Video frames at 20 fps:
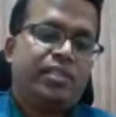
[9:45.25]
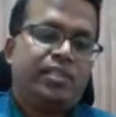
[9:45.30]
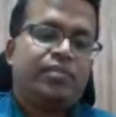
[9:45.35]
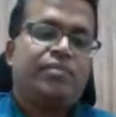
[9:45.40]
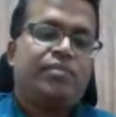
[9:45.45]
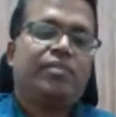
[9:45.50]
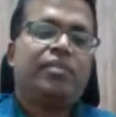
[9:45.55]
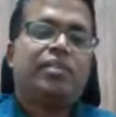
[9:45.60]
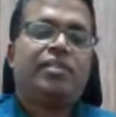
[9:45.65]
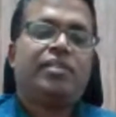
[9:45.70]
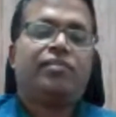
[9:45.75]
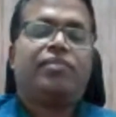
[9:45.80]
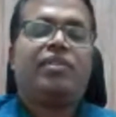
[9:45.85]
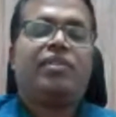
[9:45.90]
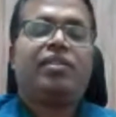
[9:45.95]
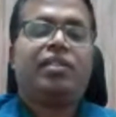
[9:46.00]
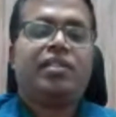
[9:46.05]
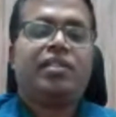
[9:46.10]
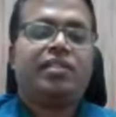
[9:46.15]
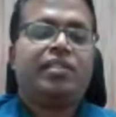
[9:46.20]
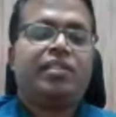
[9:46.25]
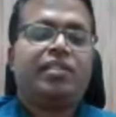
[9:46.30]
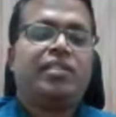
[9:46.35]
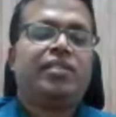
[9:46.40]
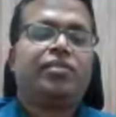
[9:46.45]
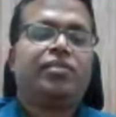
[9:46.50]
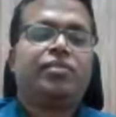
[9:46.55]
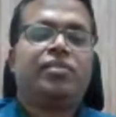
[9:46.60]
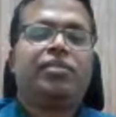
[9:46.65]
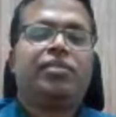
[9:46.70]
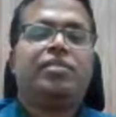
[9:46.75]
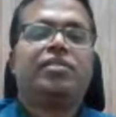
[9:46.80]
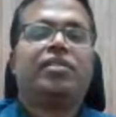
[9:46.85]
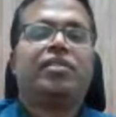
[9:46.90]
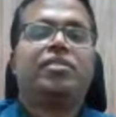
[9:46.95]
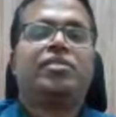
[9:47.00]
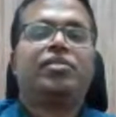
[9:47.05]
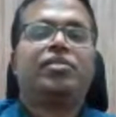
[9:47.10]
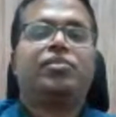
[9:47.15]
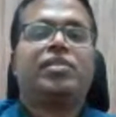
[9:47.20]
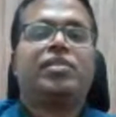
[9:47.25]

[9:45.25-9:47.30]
found any reason for the infertility.